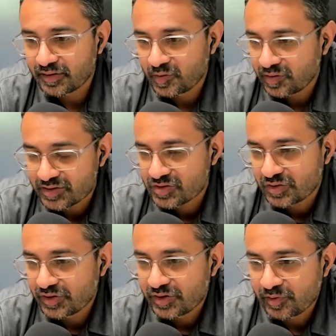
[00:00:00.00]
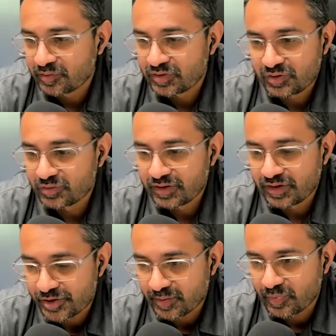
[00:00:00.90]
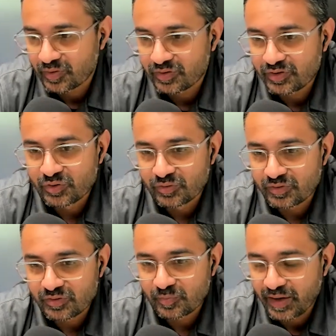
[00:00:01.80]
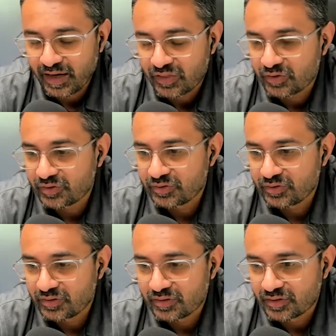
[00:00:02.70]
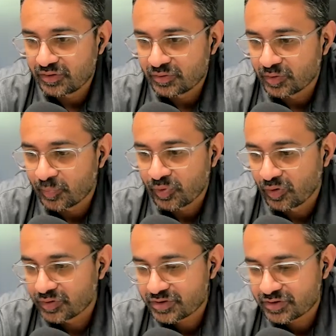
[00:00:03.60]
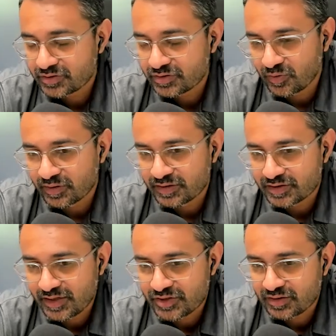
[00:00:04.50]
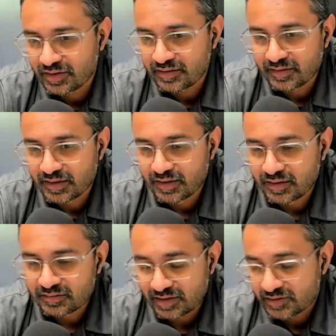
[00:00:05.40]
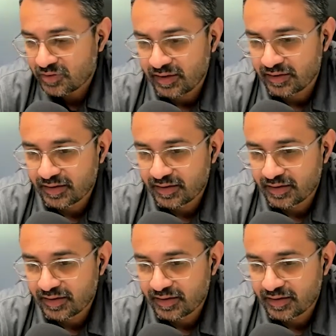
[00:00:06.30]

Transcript: necessarily agree with the new leadership or the new path or the new approach to the organization. And that's okay.